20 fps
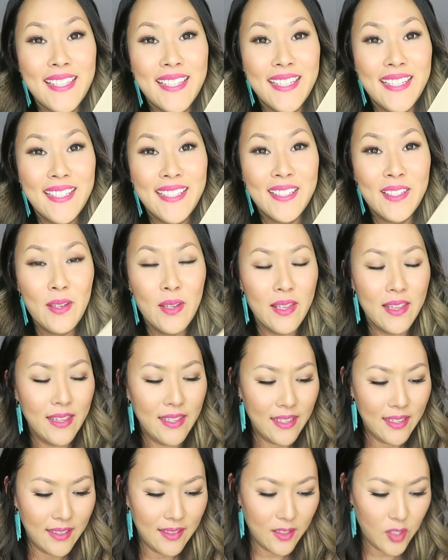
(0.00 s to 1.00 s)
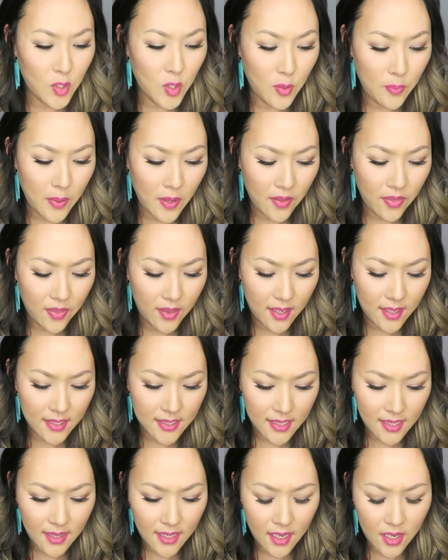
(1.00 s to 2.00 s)
the little coupon
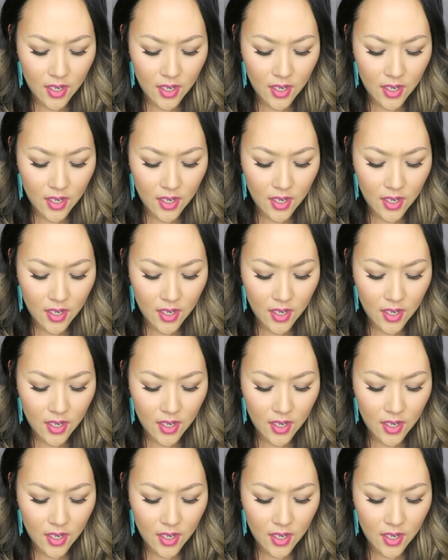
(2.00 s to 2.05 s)
things in